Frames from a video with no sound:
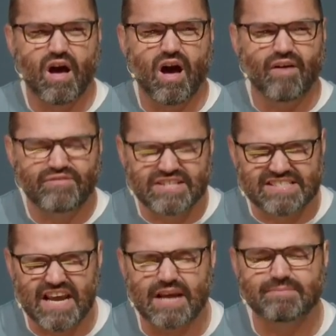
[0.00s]
of the
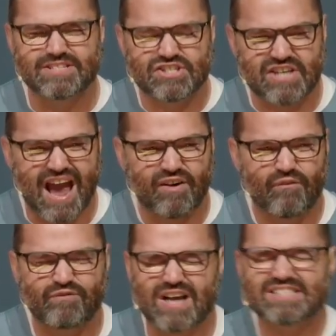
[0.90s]
team and
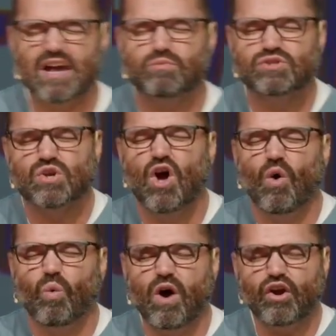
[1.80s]
sacrifice. That was
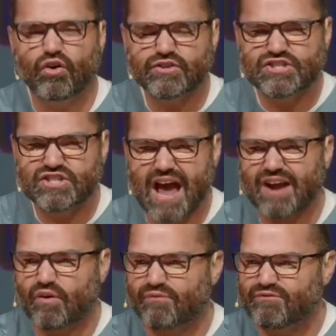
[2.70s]
what her
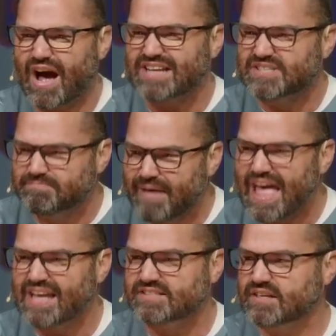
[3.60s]
sacrifice
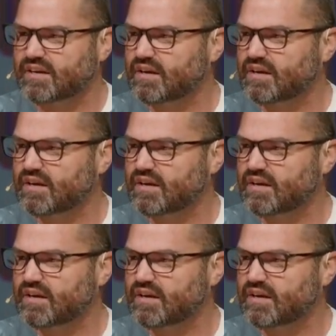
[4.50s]
meant.